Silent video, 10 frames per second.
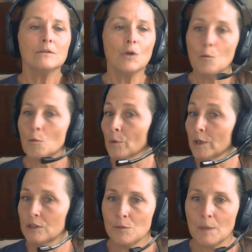Don't
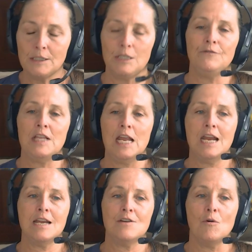worry too much if
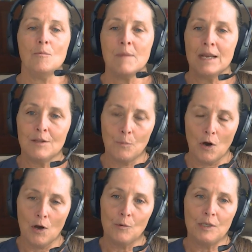they don't make the
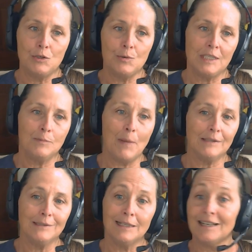progress you
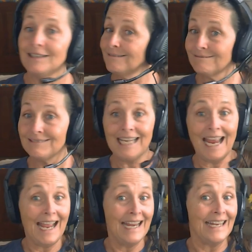expected, and
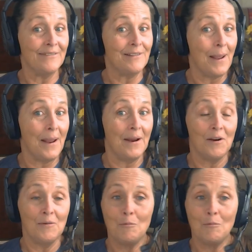yay if they